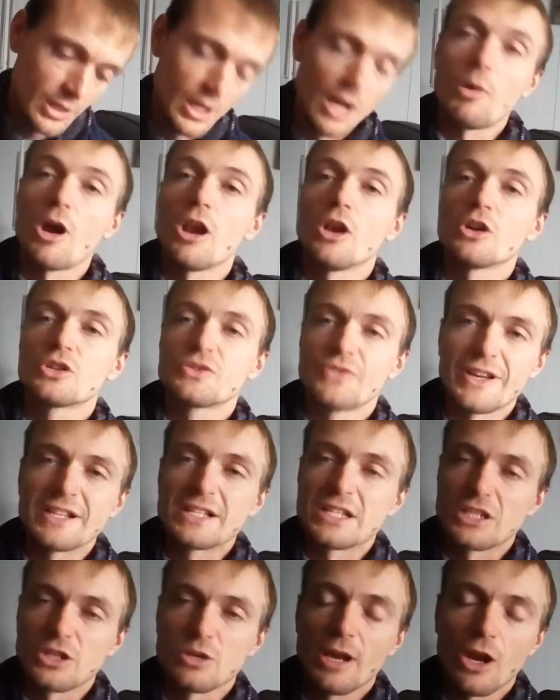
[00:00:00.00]
By the looks of things,
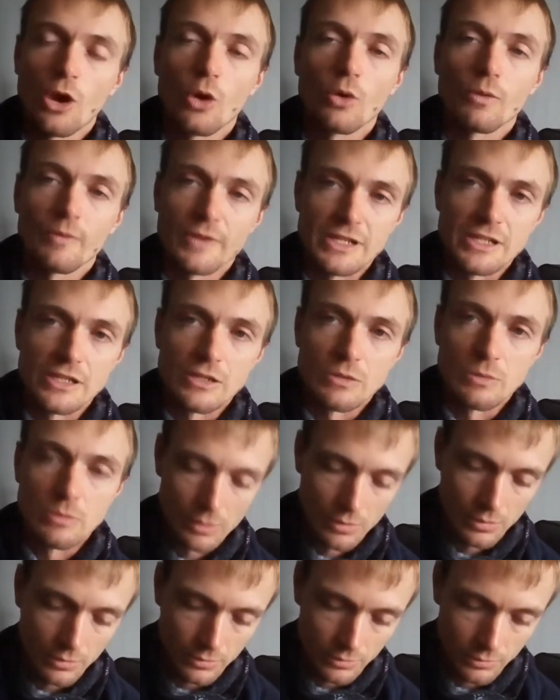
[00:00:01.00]
it's going to be a long video.
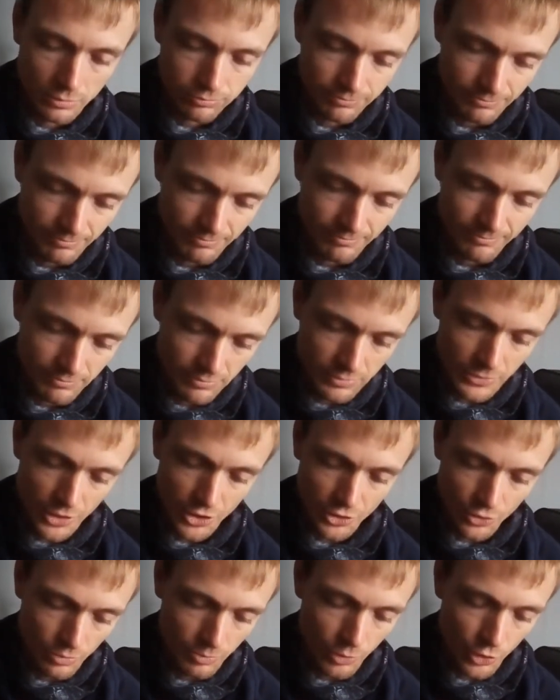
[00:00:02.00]
I
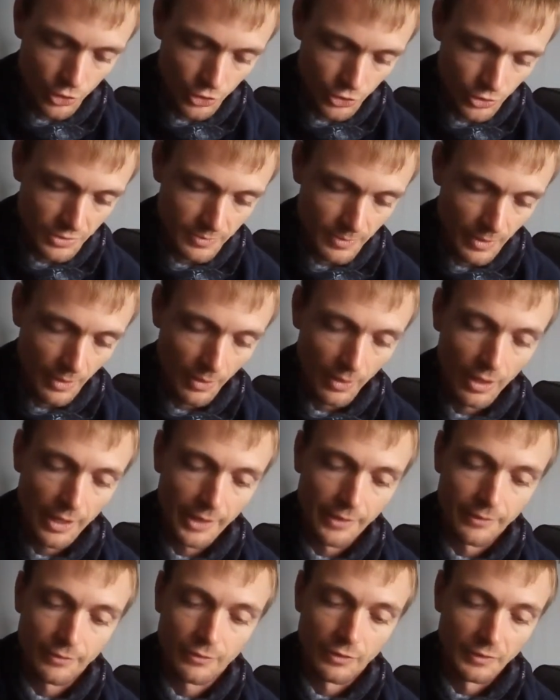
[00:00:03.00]
do apologise about the
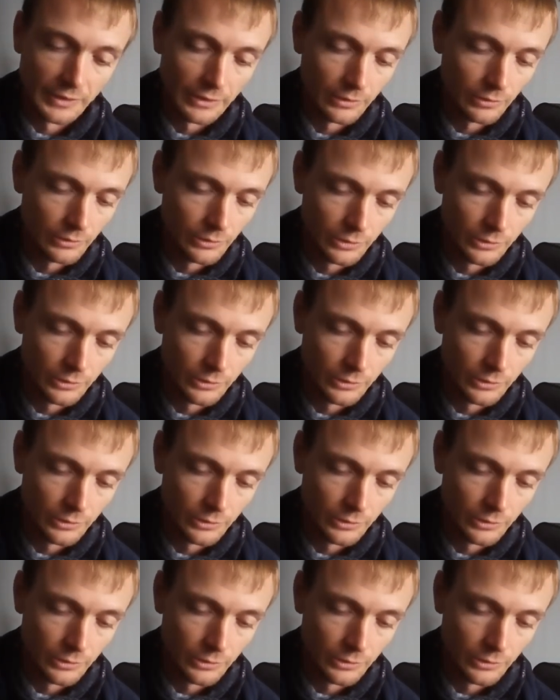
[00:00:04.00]
length of it.